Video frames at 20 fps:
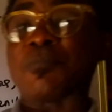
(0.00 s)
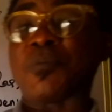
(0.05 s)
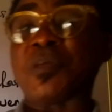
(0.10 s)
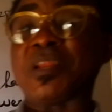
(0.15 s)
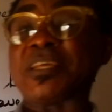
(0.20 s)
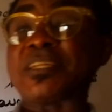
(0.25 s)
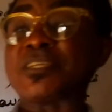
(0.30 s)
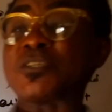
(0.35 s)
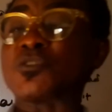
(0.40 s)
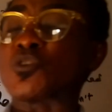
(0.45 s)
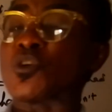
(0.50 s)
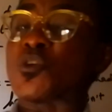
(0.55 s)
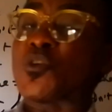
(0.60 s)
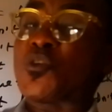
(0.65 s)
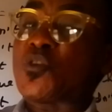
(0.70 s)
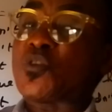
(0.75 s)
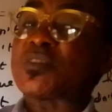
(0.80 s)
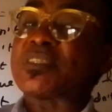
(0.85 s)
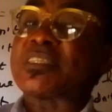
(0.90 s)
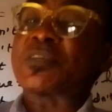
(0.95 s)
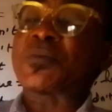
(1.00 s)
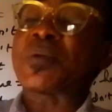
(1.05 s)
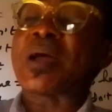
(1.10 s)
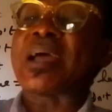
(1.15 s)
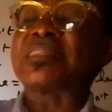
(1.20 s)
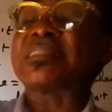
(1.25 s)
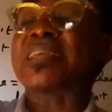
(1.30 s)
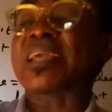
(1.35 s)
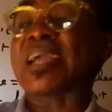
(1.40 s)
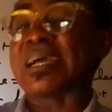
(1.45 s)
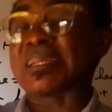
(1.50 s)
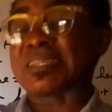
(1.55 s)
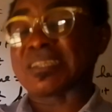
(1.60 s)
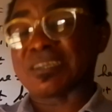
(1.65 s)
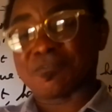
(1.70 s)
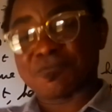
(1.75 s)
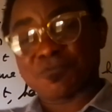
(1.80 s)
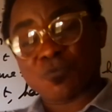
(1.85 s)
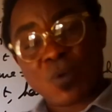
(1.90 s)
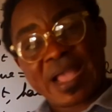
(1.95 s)
ability to use the right kind
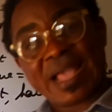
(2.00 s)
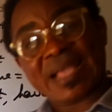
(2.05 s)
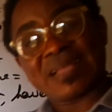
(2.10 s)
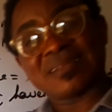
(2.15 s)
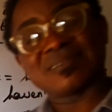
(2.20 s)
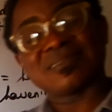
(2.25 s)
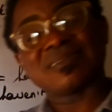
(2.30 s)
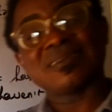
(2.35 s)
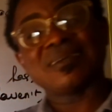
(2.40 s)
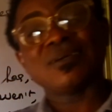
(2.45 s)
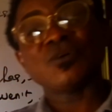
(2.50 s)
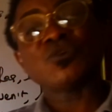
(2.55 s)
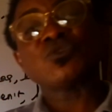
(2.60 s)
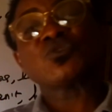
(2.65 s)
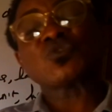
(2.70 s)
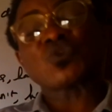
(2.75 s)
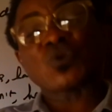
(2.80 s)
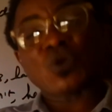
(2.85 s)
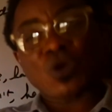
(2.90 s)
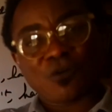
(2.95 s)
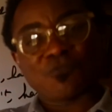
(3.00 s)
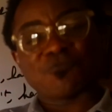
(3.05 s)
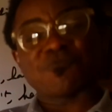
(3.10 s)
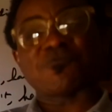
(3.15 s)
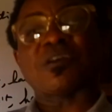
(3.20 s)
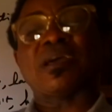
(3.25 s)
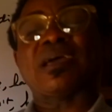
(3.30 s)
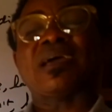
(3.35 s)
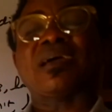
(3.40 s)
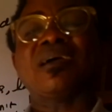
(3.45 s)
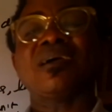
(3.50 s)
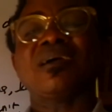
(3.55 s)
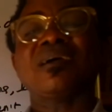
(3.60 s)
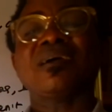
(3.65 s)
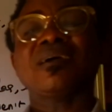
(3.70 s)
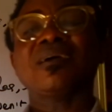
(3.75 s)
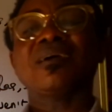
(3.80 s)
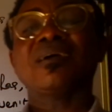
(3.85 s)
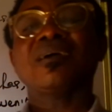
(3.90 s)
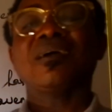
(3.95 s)
of word to convey
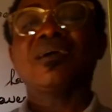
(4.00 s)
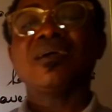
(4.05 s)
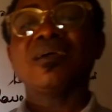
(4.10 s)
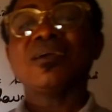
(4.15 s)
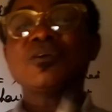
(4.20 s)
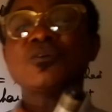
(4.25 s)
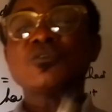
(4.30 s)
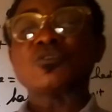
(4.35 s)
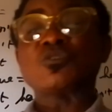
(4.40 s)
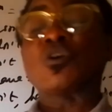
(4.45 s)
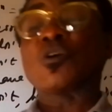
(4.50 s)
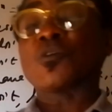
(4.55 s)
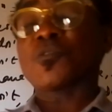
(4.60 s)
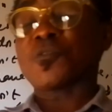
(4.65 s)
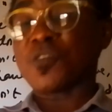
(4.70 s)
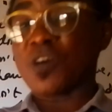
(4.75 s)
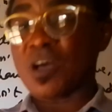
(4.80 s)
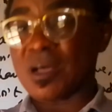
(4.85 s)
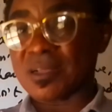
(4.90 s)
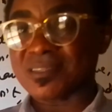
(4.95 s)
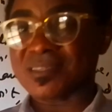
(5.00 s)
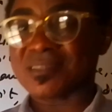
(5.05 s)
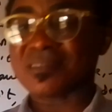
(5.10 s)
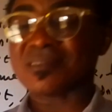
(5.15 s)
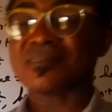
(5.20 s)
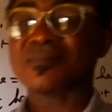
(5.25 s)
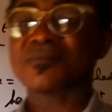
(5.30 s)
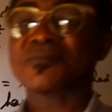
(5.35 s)
your thoughts.